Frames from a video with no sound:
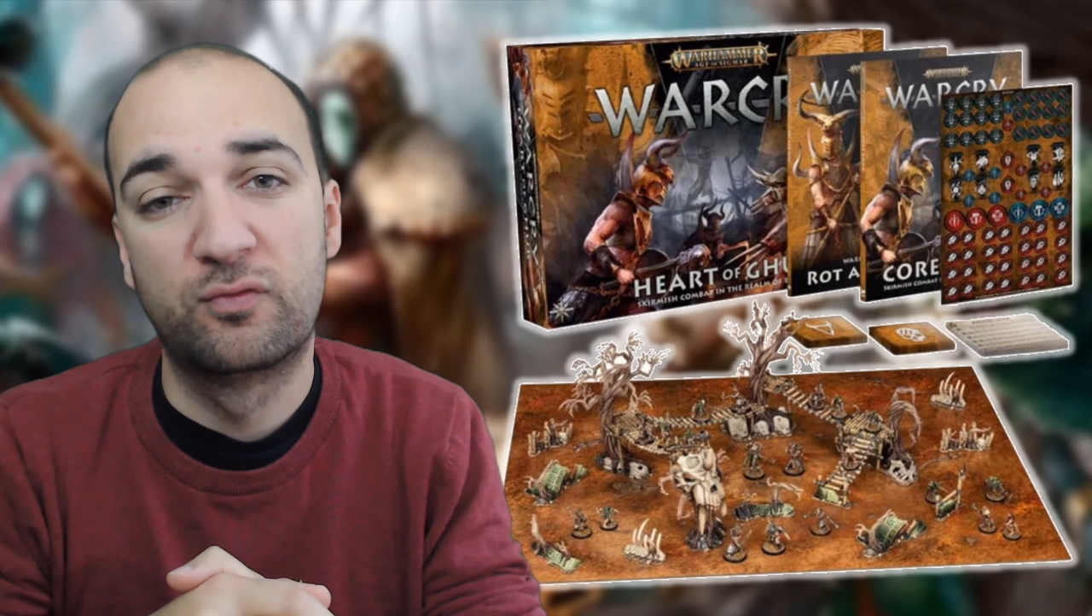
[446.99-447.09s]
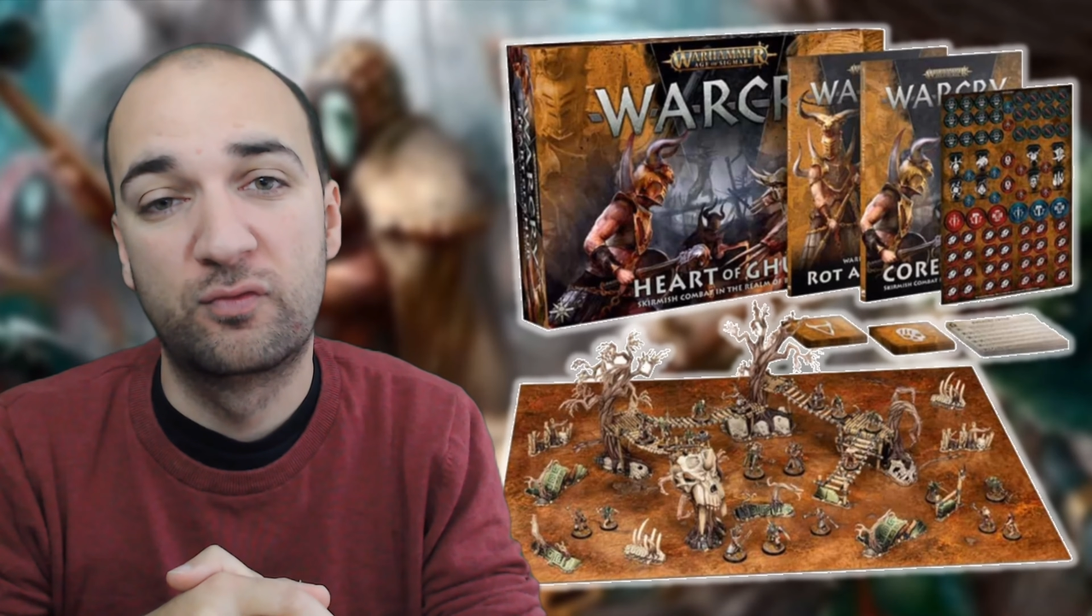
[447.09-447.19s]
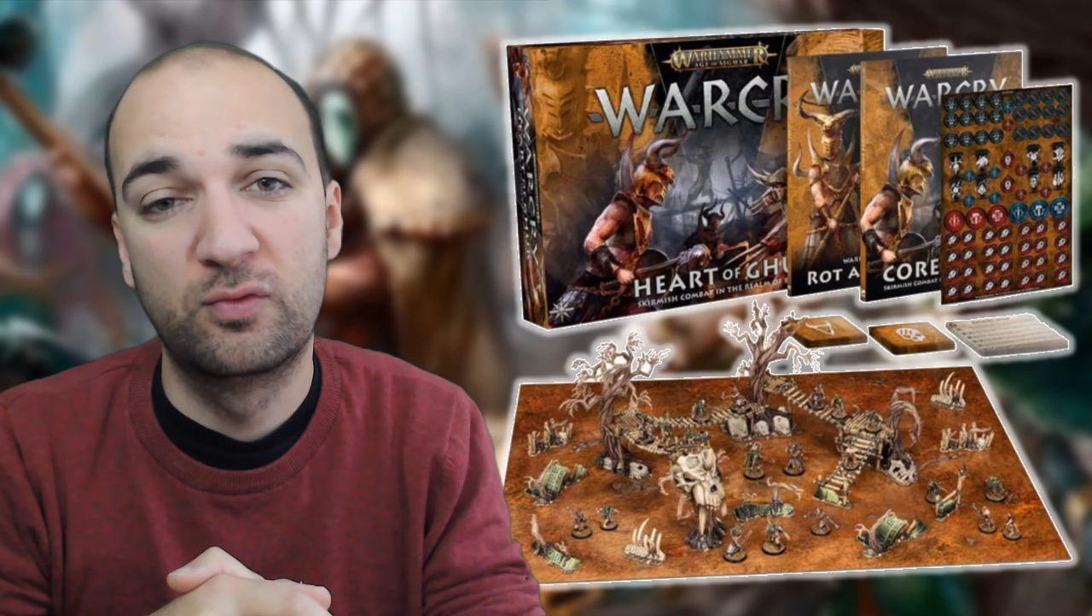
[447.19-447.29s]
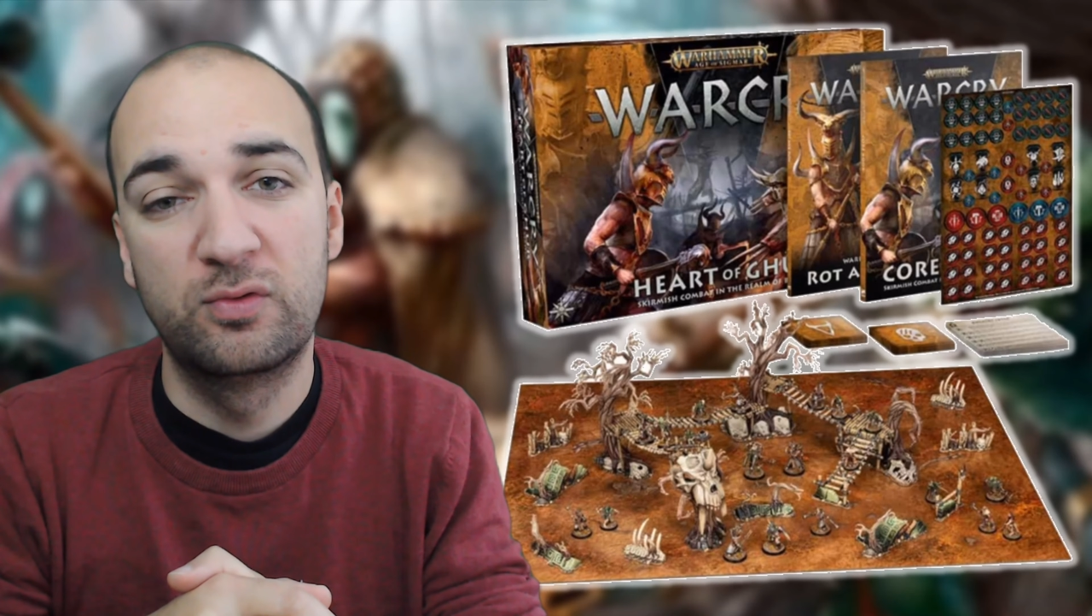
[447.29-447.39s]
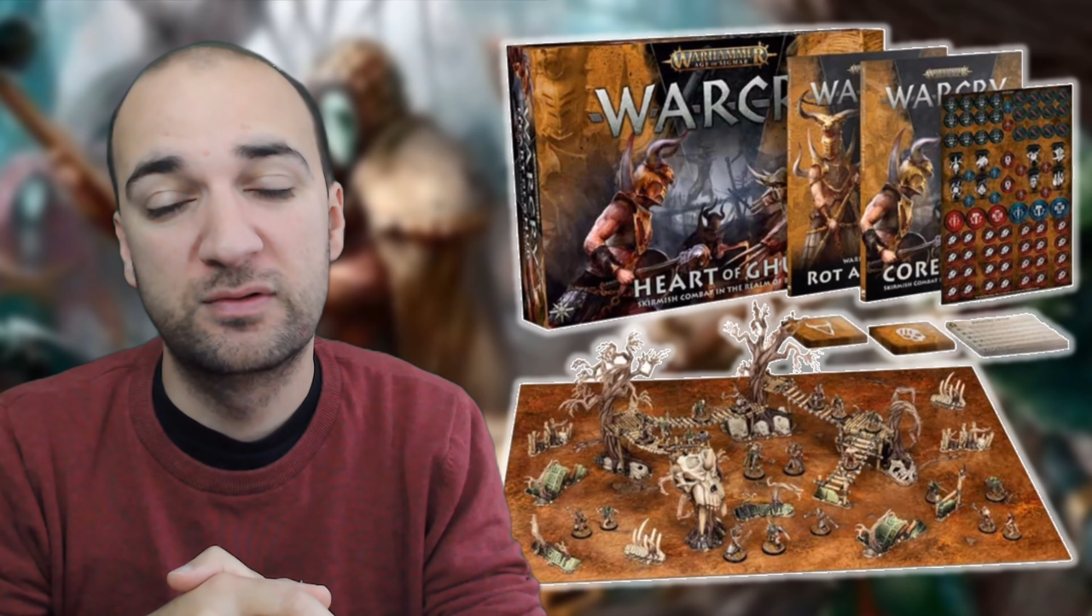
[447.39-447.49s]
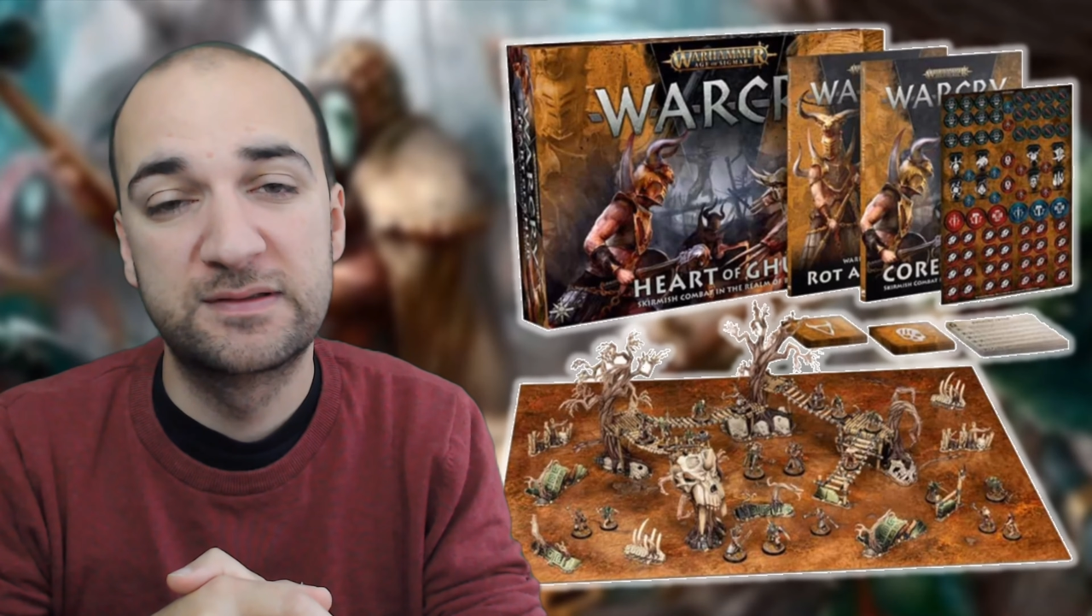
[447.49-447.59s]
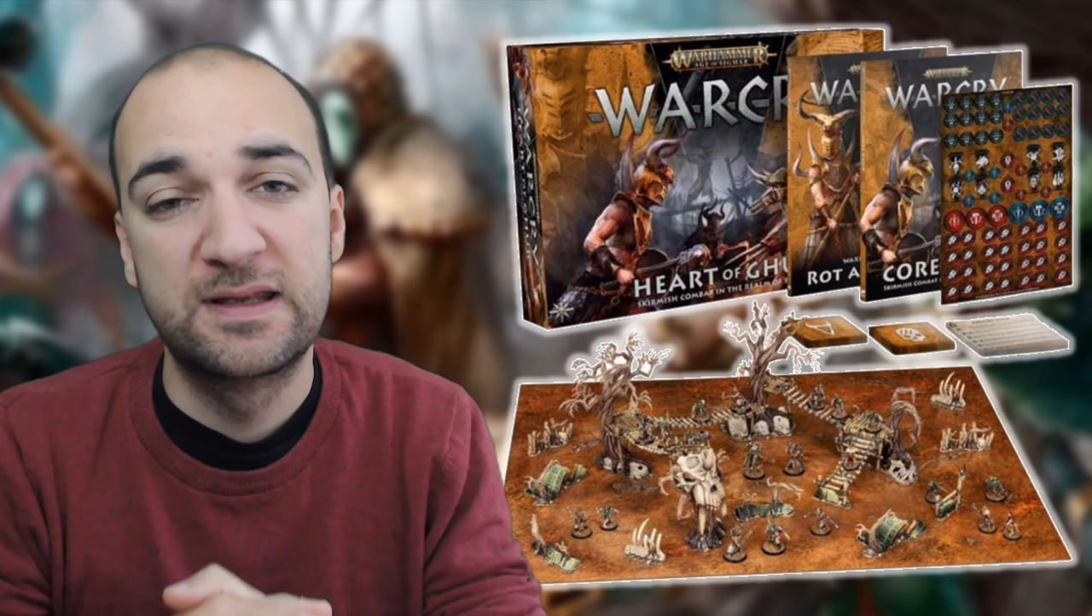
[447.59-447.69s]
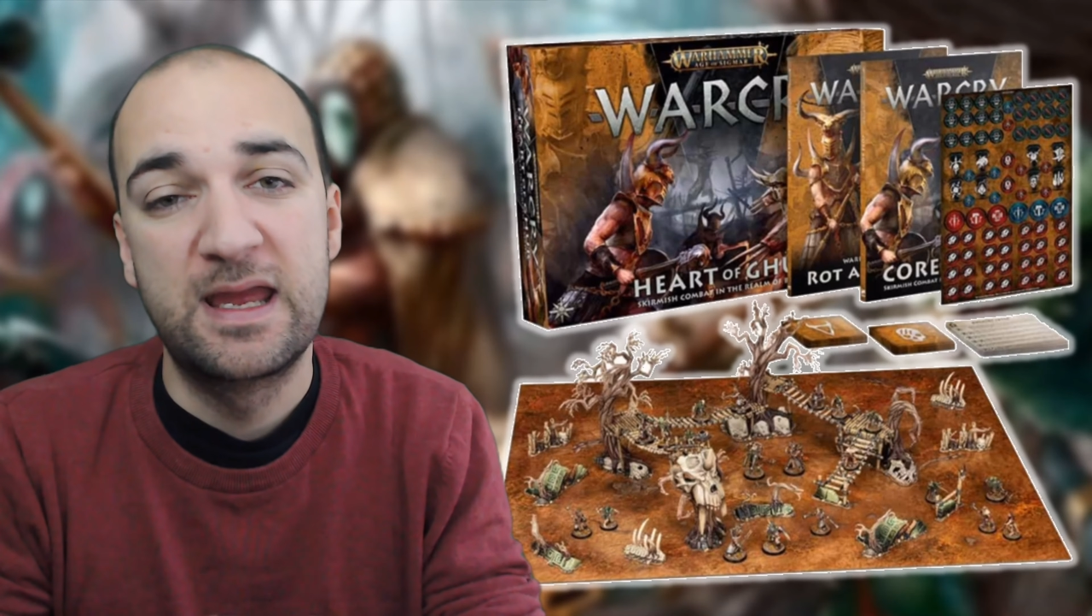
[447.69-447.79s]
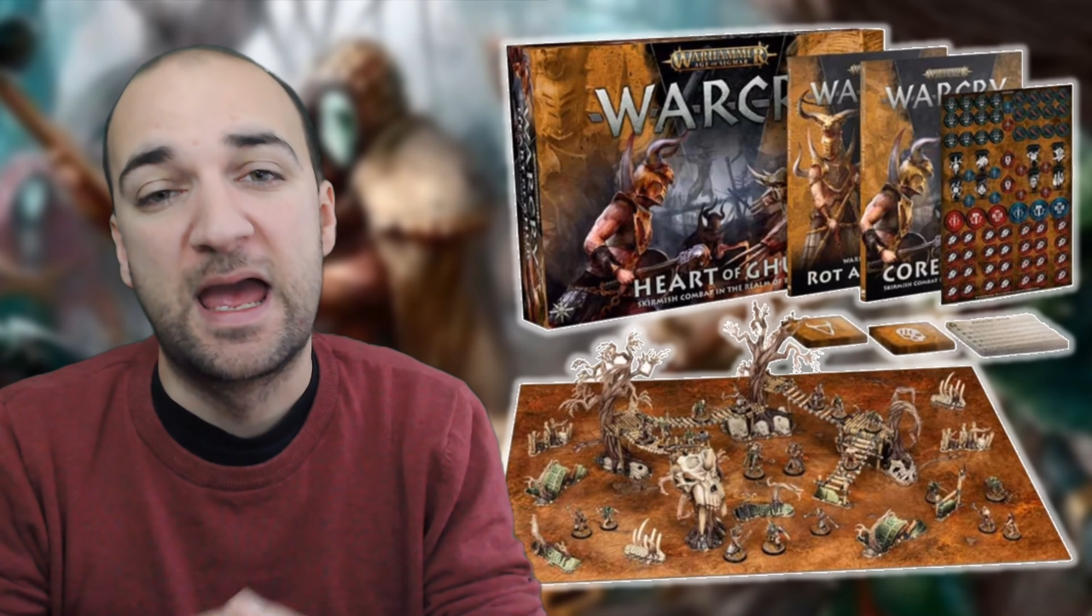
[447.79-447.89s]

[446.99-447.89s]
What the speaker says: rules,